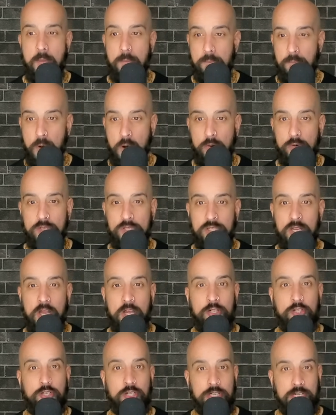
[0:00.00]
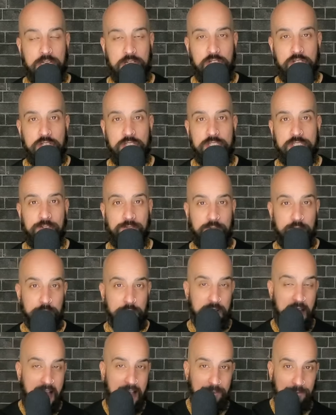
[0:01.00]
Most traditions, if you
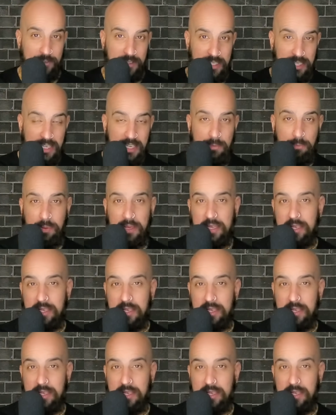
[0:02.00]
dive deep